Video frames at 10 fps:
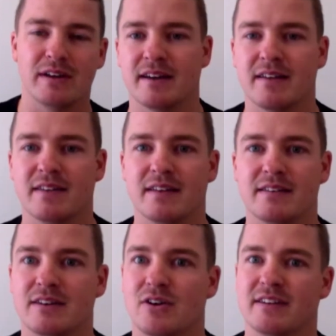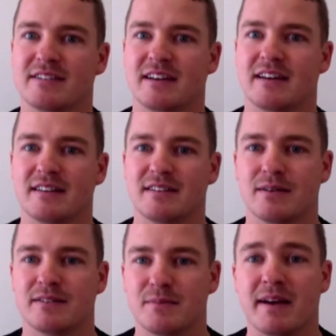Yeah, and then you kind of said it's
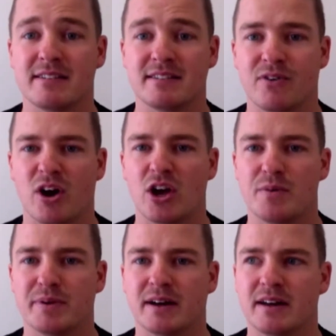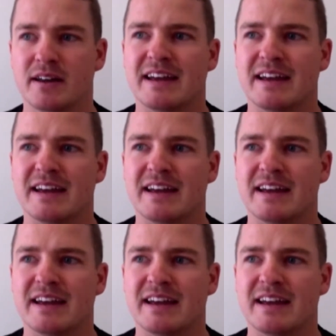a massive eye opener.